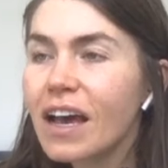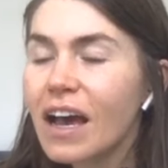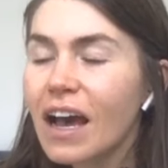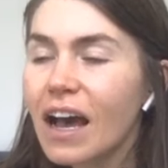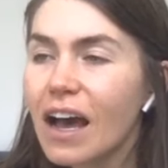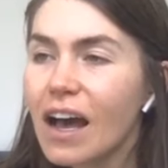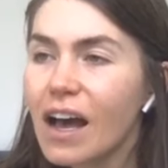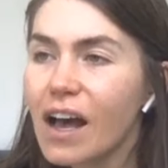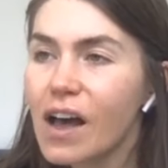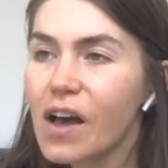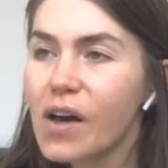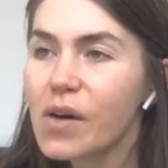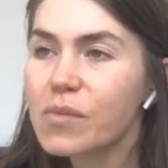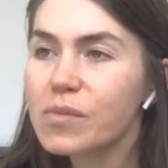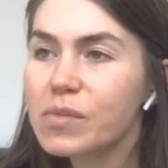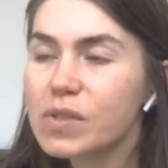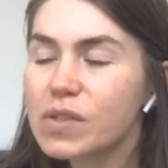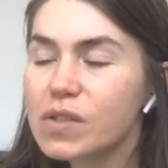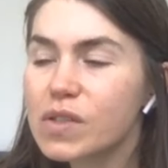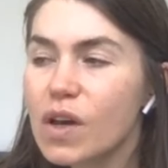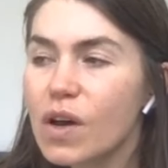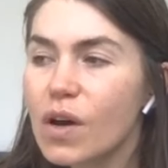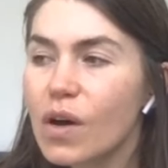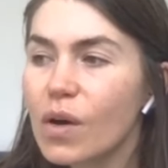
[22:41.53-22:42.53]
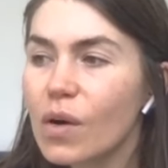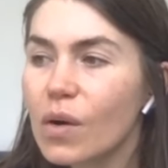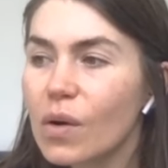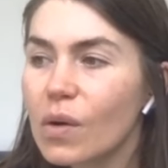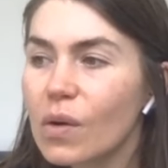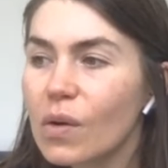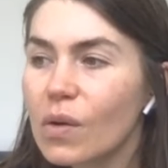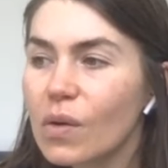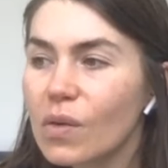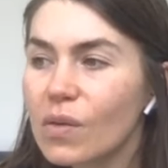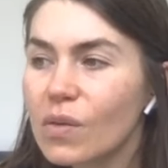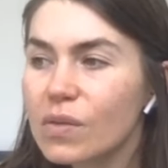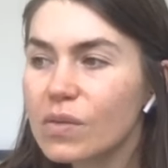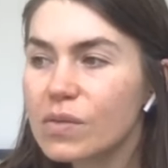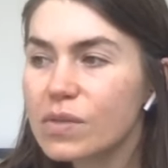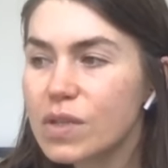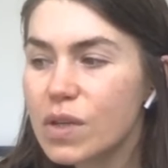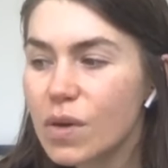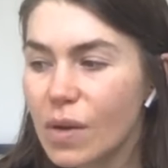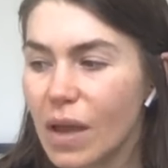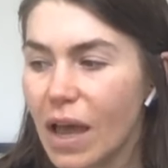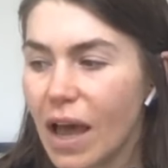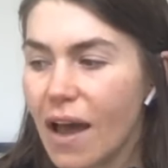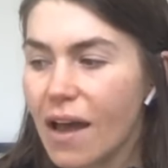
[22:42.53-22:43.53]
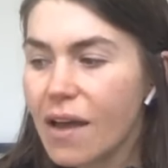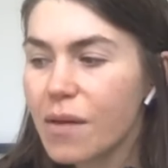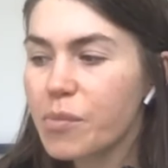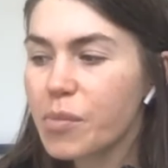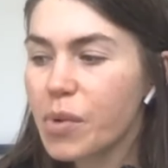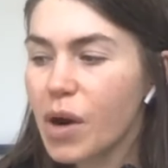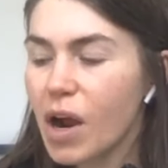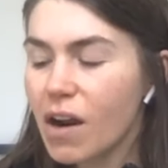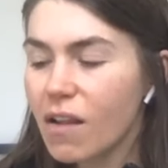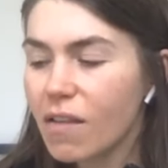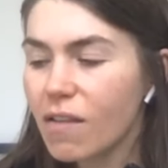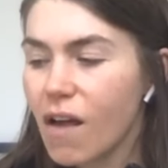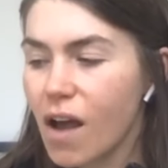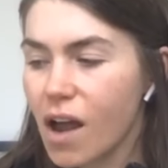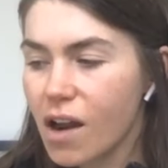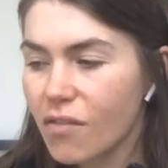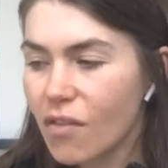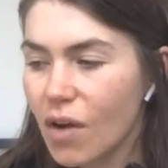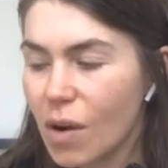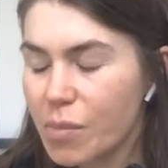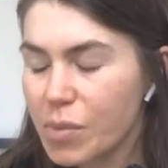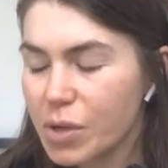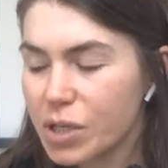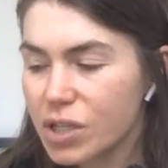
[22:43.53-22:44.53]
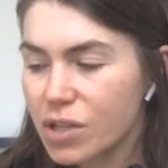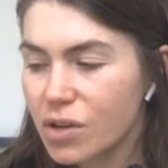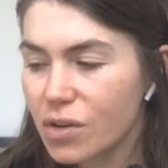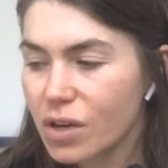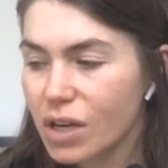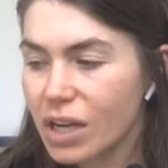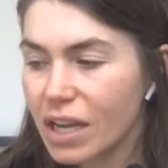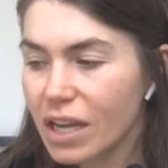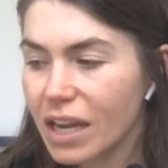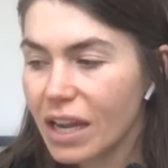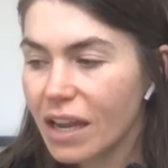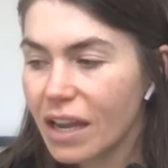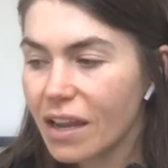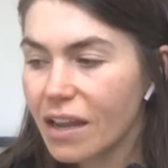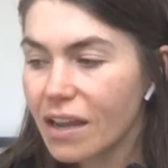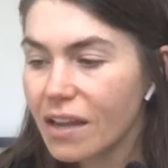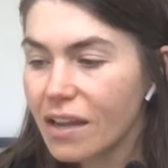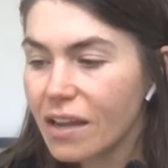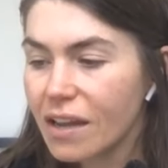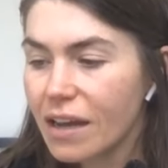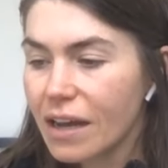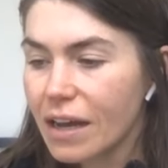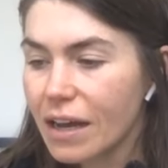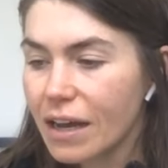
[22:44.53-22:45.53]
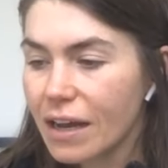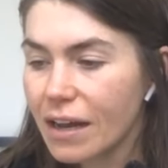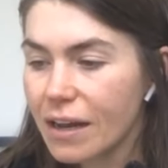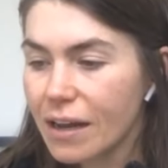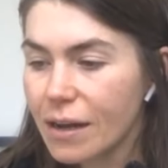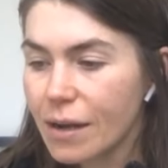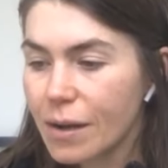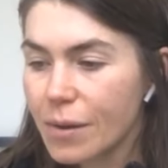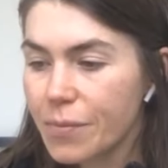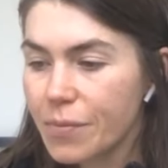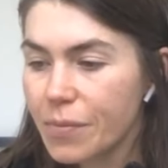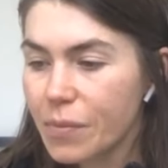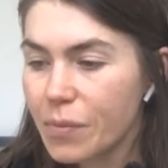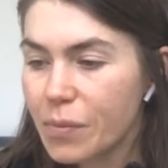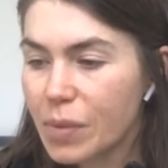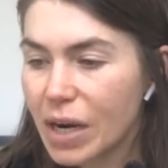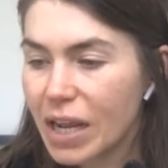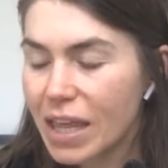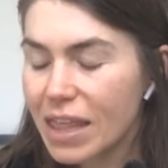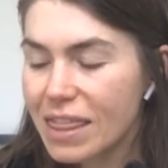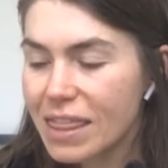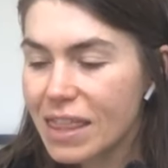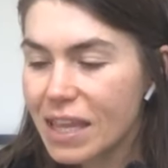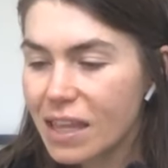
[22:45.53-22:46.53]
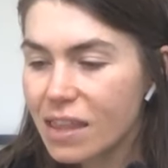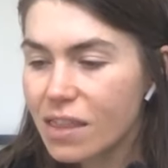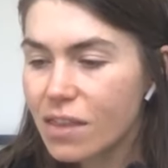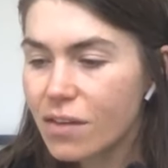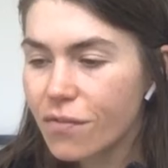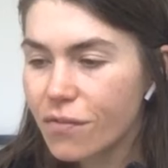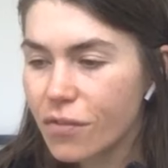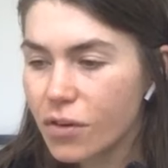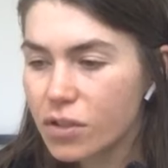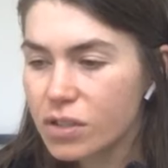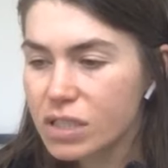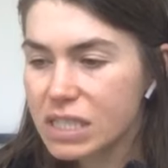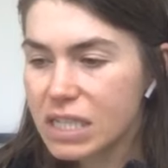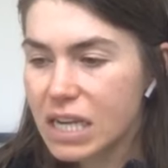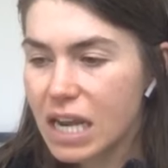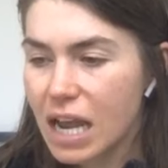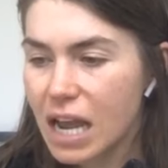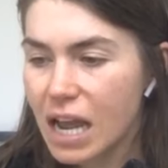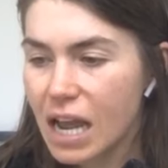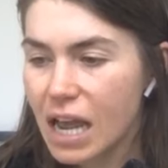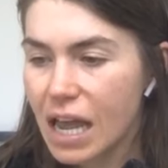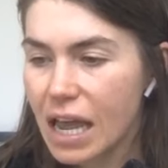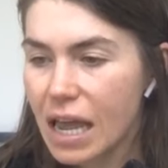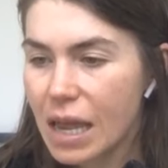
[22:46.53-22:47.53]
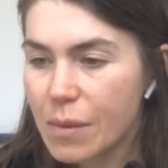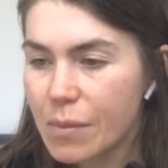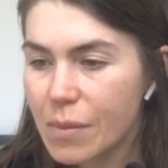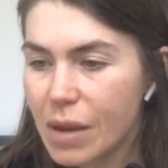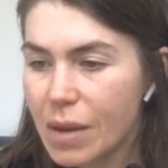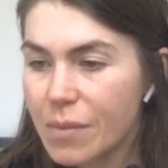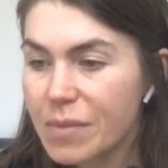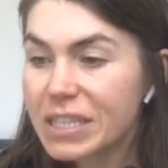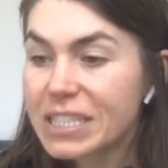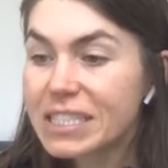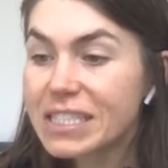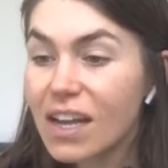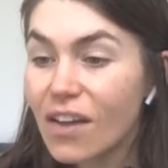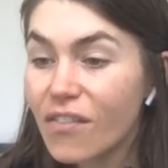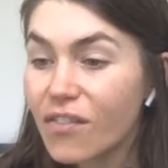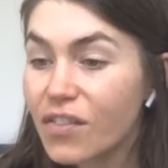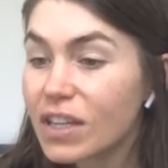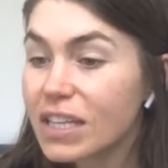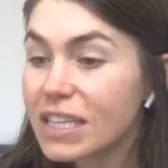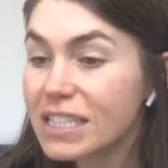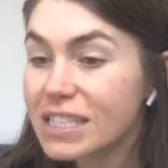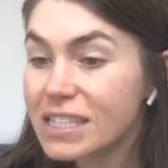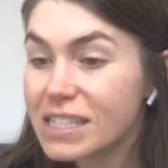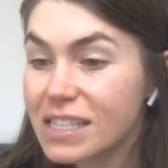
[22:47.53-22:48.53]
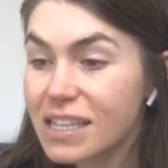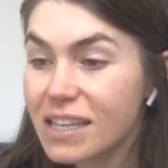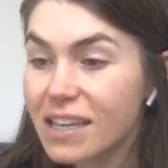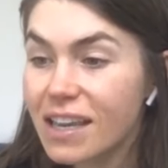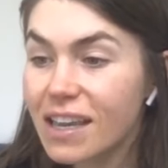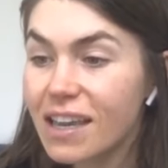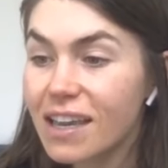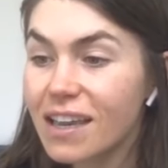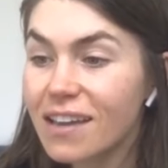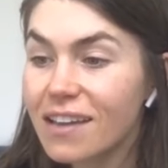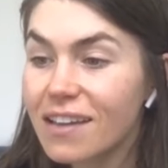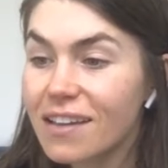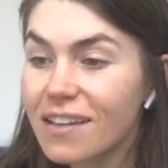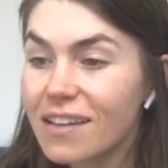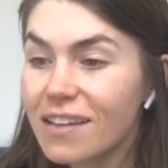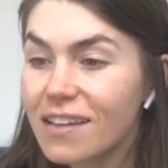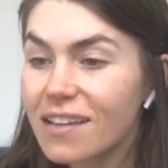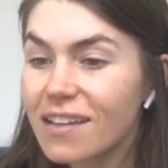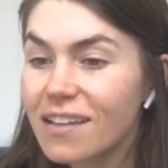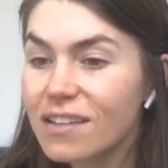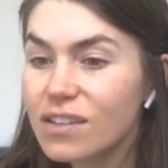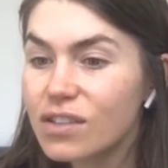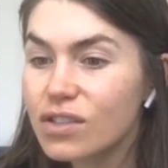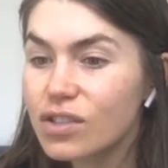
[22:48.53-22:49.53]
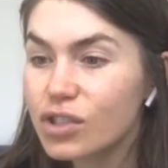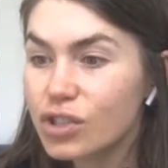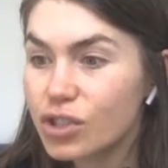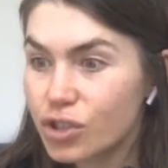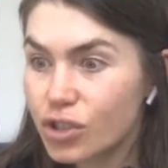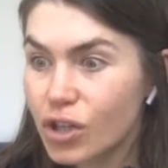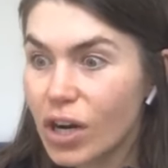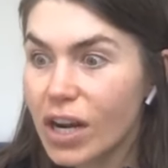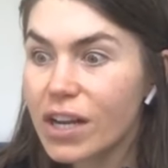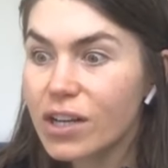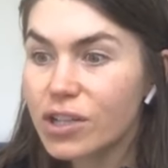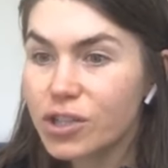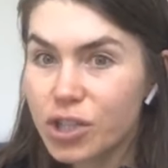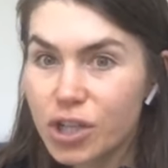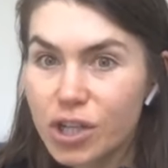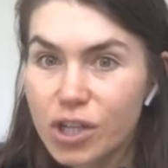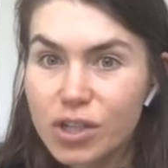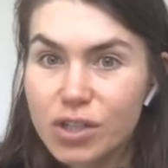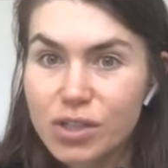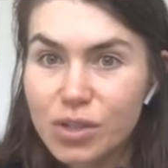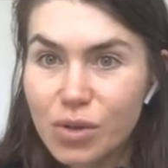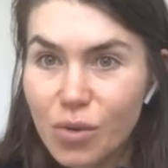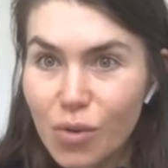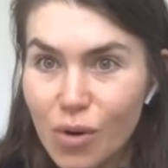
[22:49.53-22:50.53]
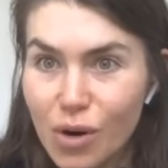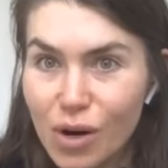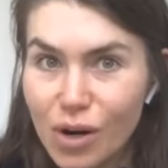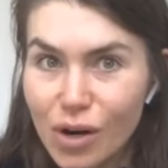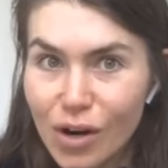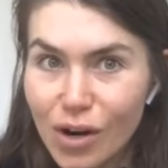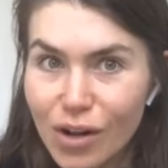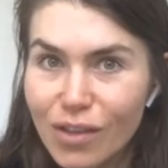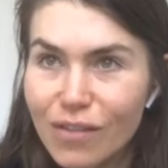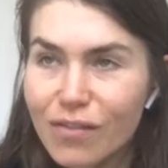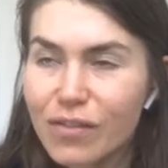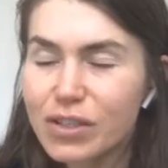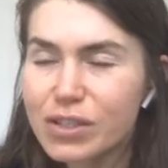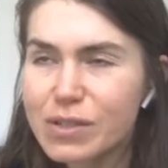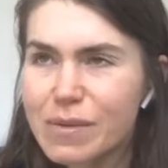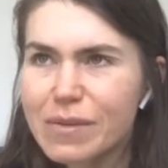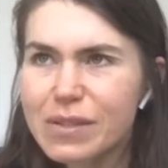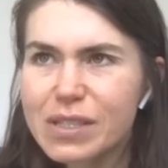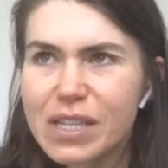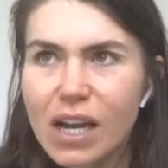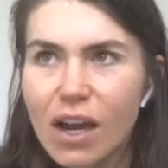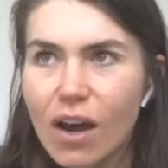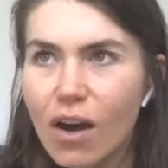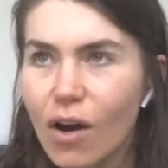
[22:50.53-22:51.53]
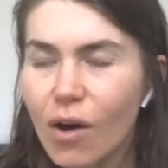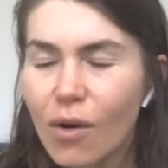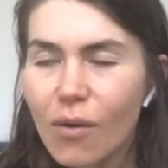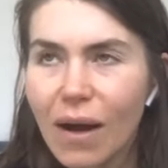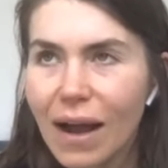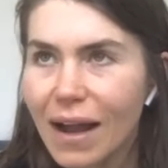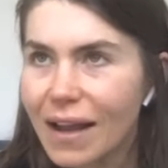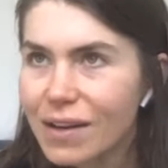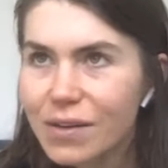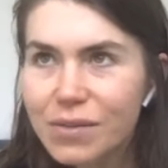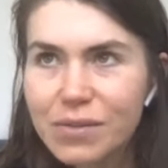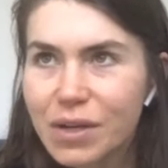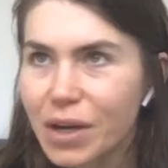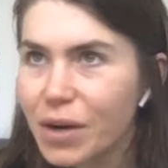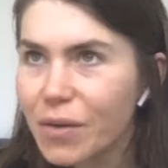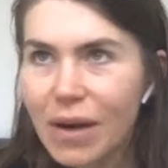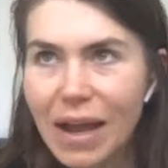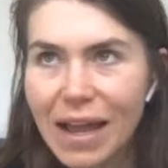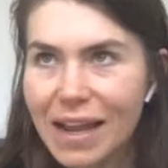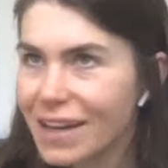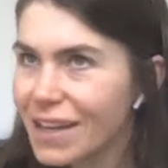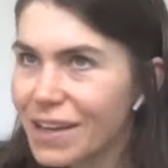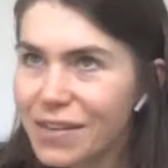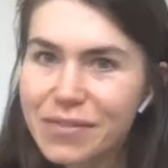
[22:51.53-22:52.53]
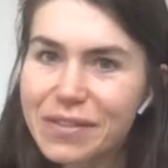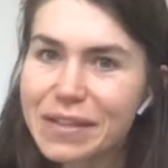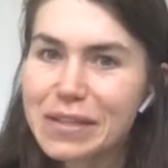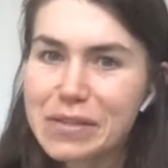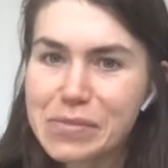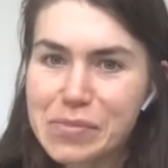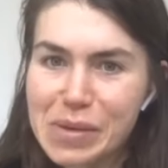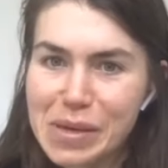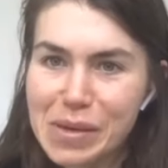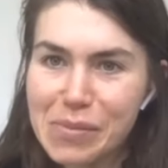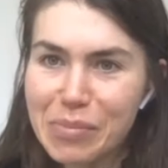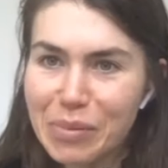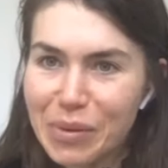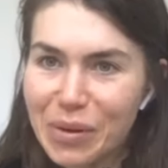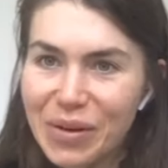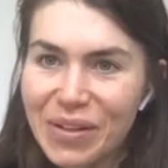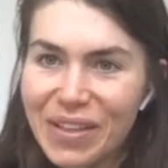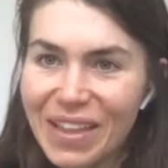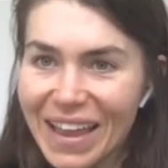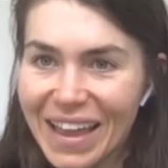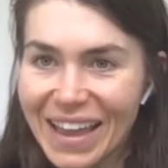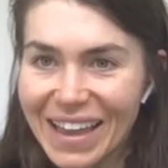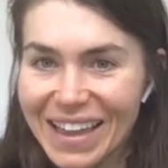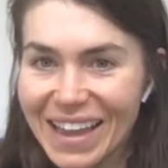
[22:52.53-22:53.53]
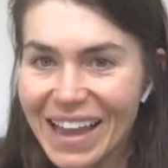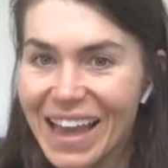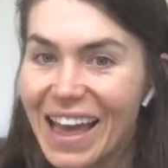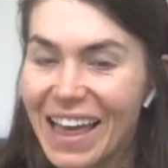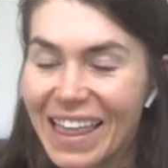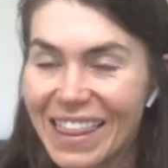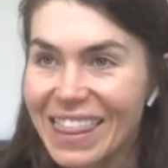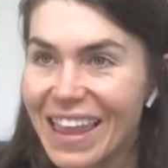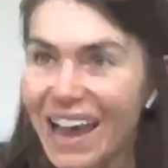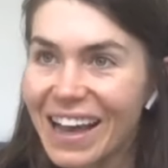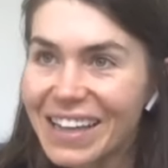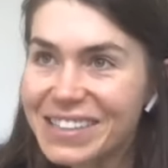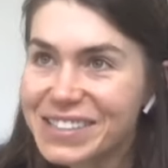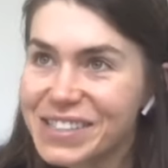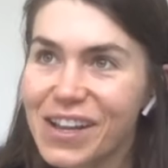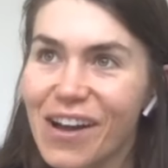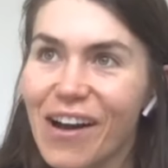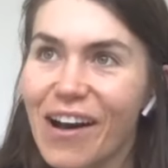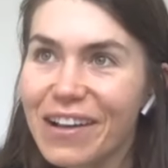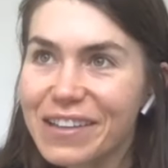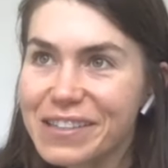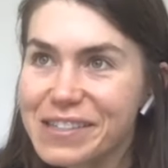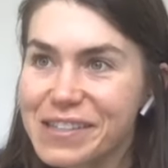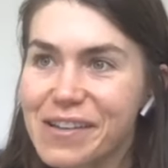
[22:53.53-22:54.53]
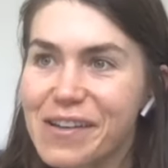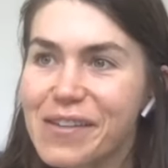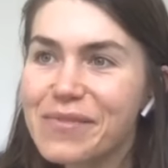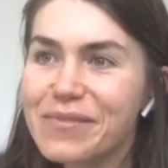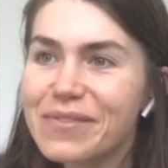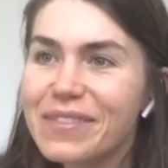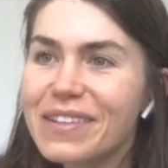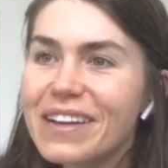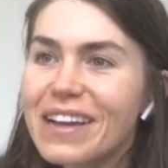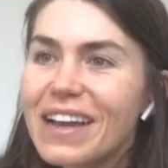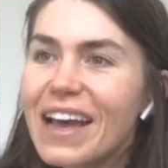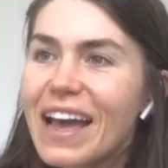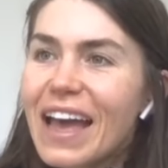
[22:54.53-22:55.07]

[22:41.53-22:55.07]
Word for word: Um, so, so yeah, it brought a lot of opportunity. Um, but I think the first time, I mean, definitely seeing strangers order, the first time I was like, oh, I don't know any of these people. Like, that's awesome.